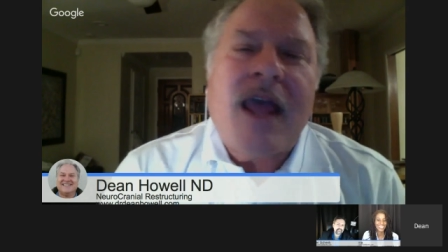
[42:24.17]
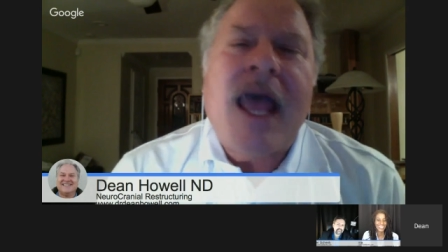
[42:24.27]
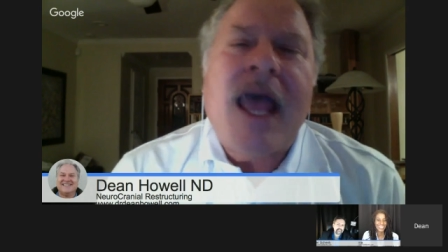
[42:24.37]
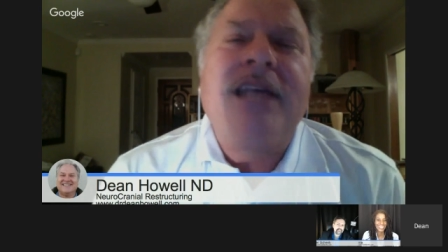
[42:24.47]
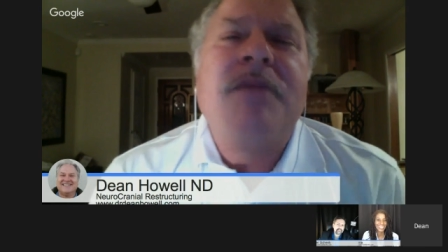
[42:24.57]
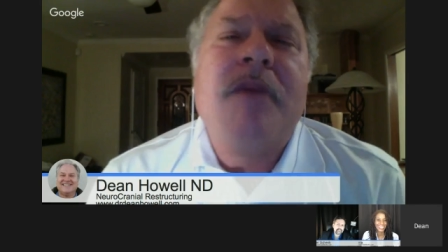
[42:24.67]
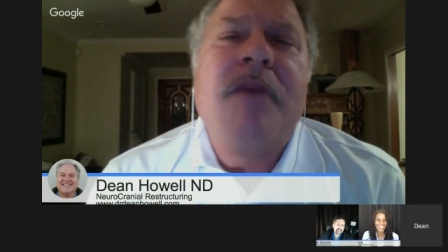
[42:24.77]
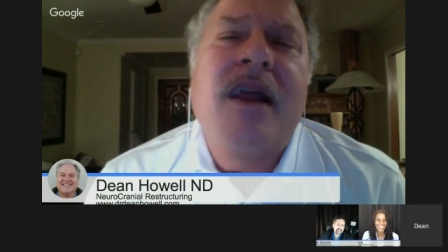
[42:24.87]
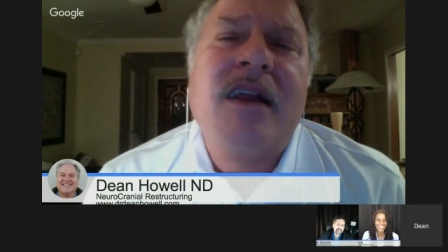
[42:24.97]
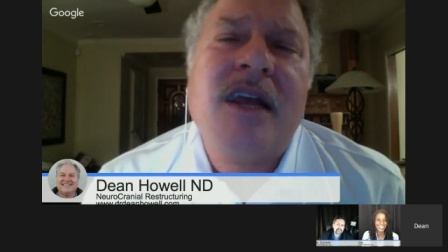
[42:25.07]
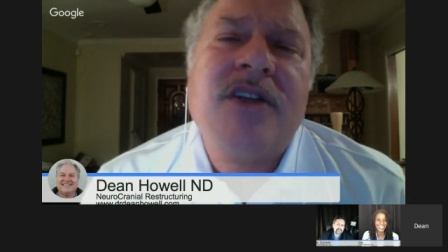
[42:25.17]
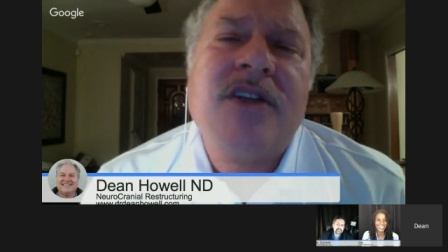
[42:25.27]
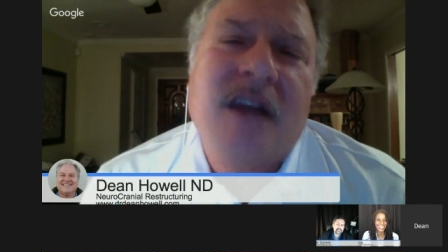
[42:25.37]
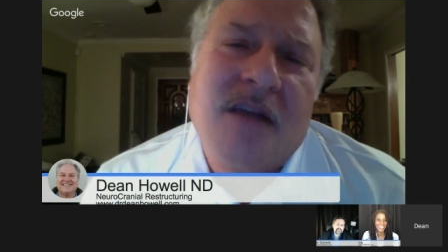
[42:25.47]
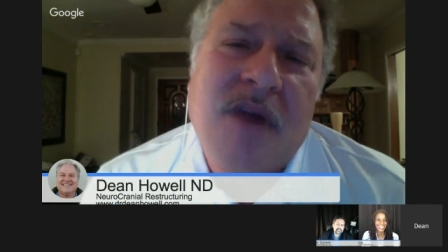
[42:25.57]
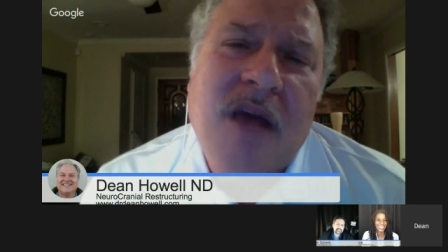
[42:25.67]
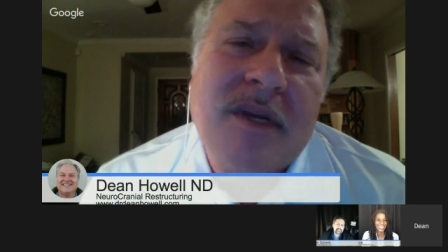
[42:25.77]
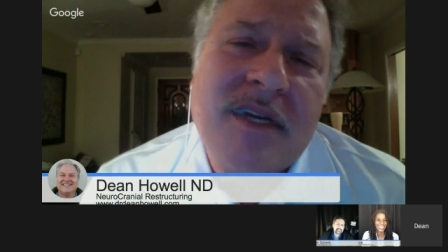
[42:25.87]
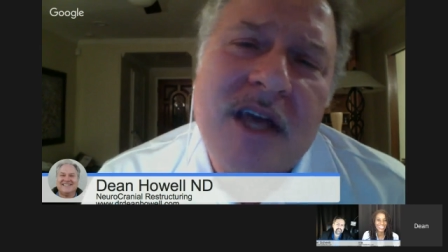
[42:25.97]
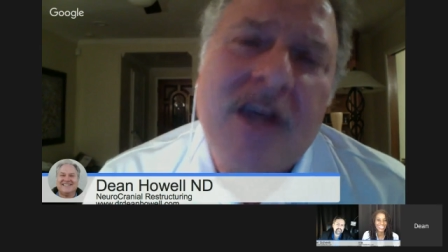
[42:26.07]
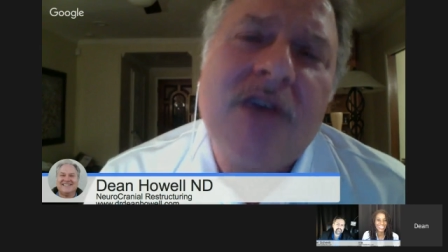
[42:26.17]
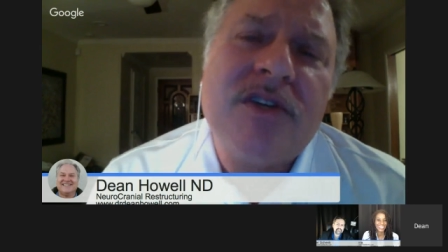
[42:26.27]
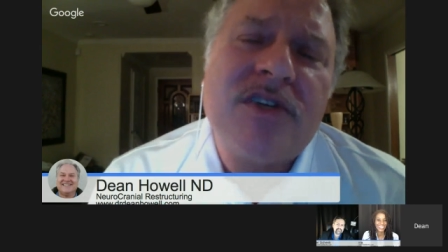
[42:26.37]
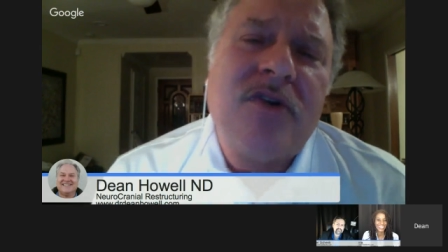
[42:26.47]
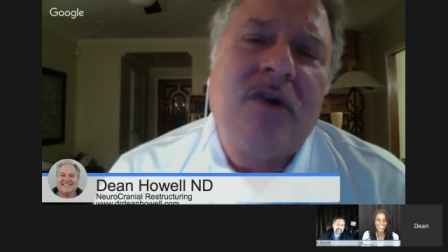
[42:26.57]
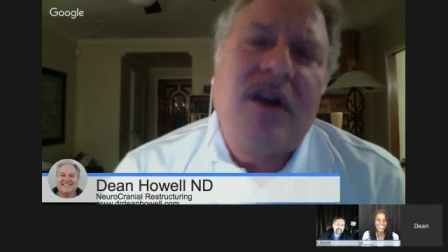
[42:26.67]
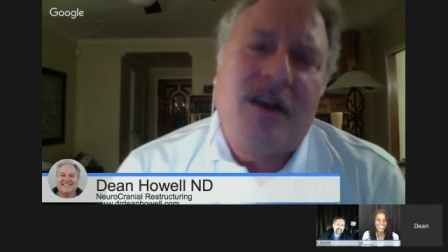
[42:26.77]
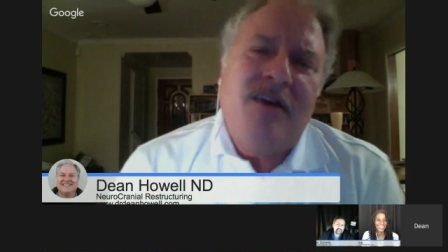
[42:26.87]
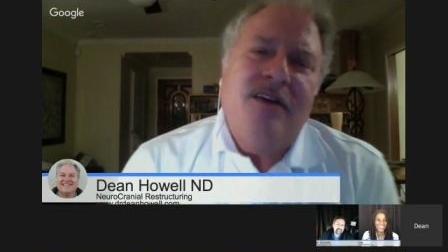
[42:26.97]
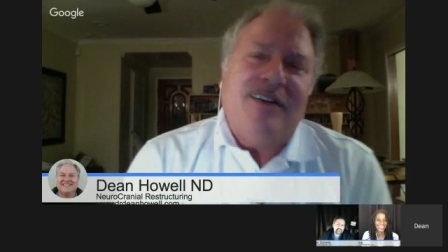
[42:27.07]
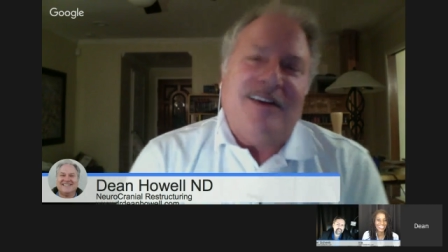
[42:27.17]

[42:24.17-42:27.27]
Ask me about a condition, I can probably tell you a story